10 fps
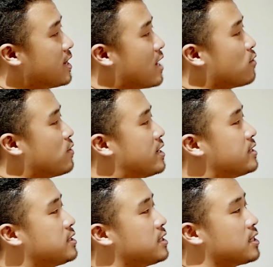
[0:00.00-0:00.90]
there
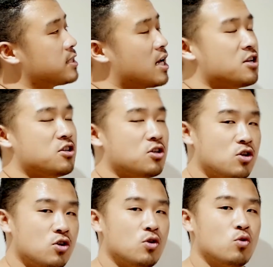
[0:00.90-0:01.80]
is just a
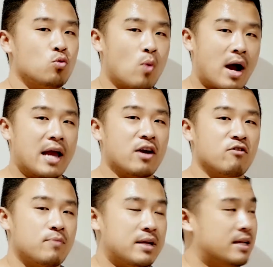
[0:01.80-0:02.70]
new way
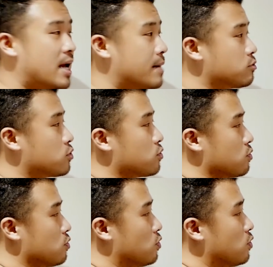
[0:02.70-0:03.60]
of being able
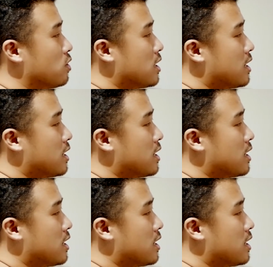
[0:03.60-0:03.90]
to